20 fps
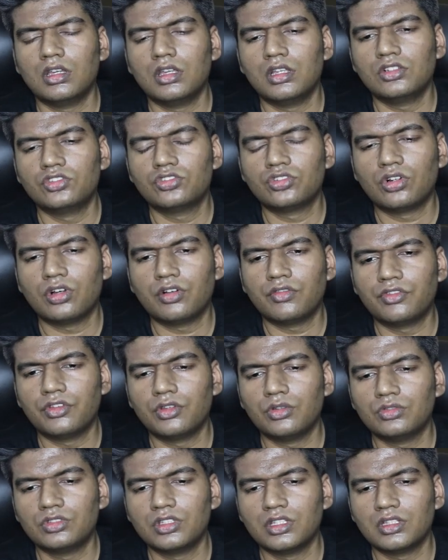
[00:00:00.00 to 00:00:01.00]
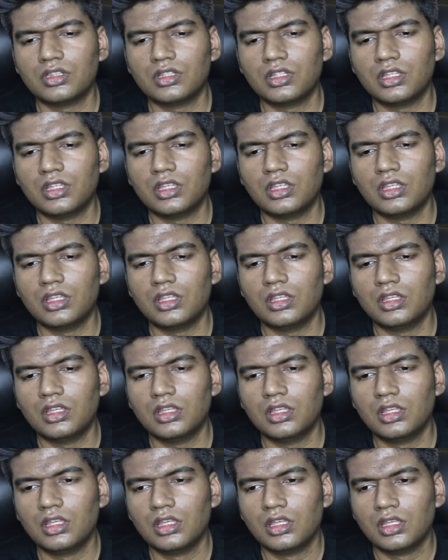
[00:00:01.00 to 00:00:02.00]
instead of using
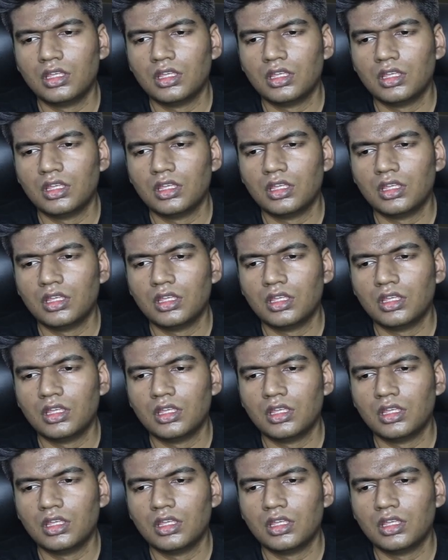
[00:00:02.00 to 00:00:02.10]
the